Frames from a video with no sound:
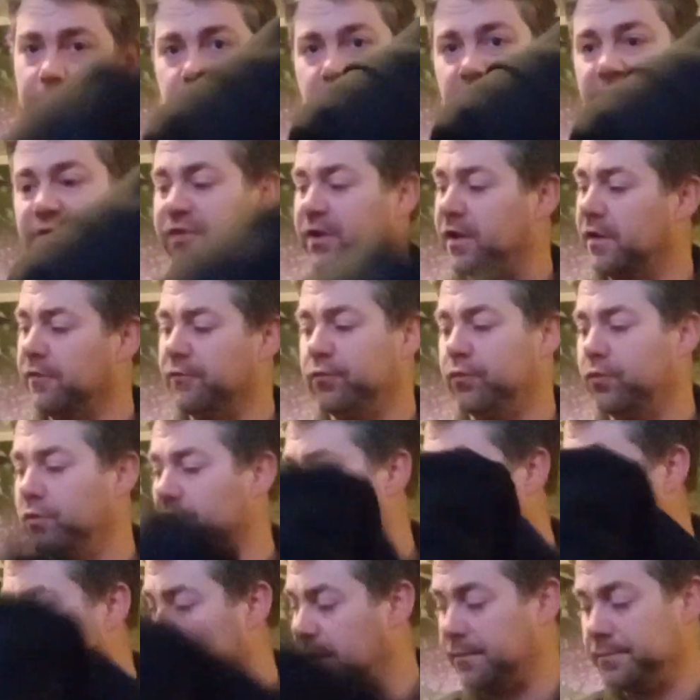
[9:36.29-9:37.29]
Like I say, I've
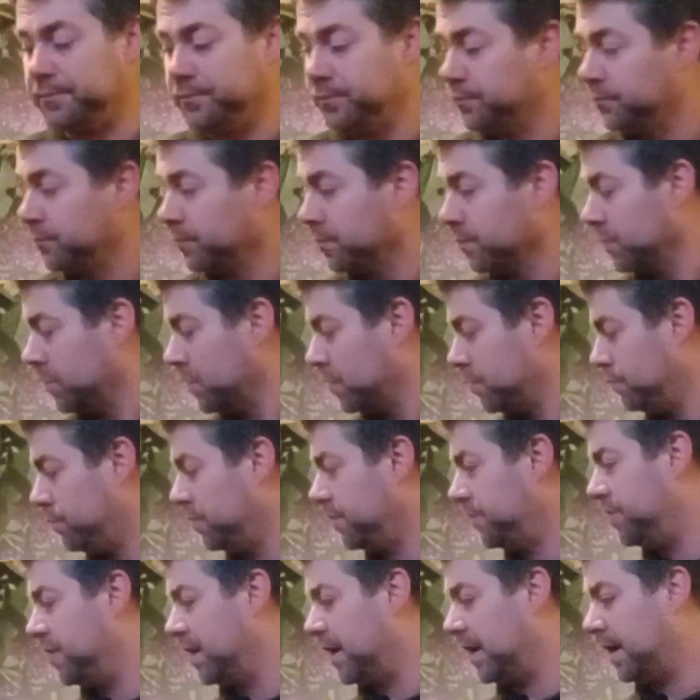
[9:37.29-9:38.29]
worn that
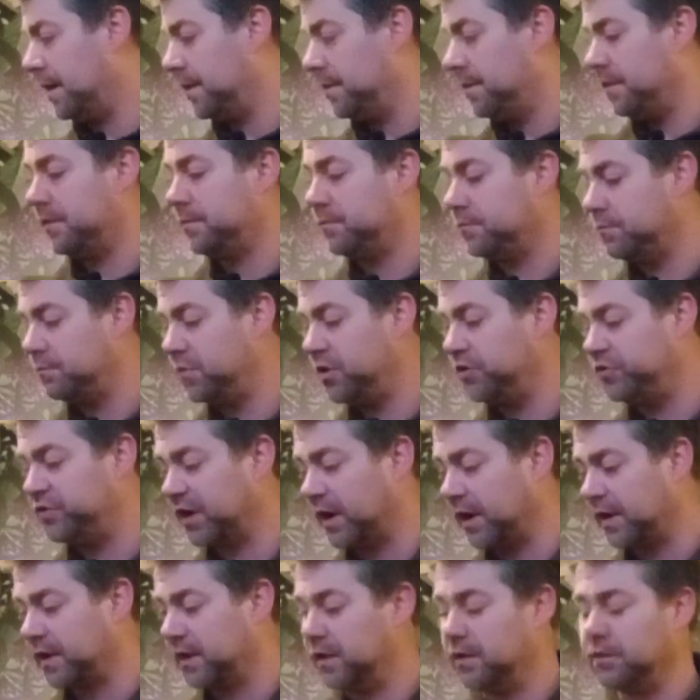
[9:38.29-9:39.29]
with that, me
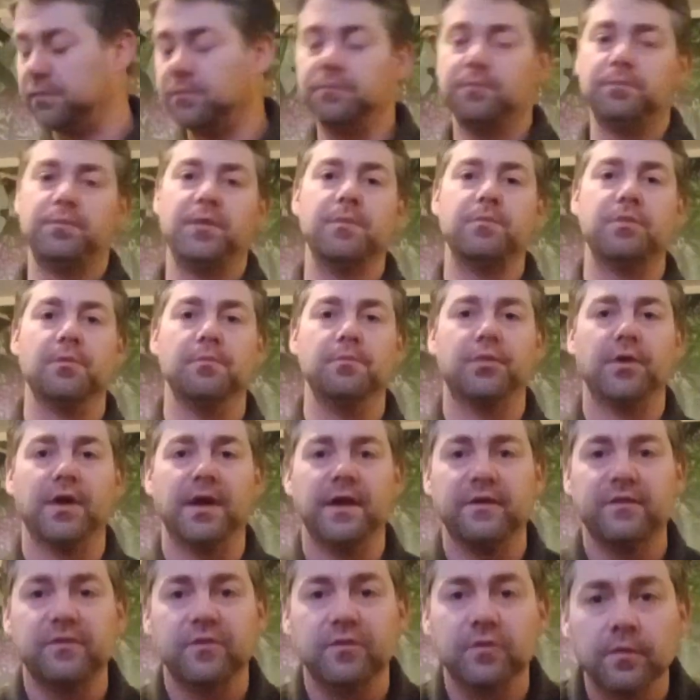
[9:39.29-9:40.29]
jacket, bib and
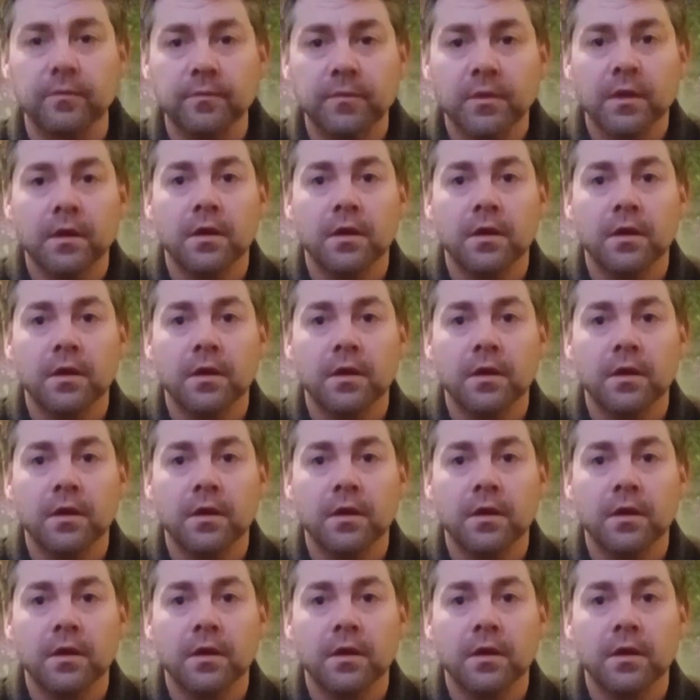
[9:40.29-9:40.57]
brace,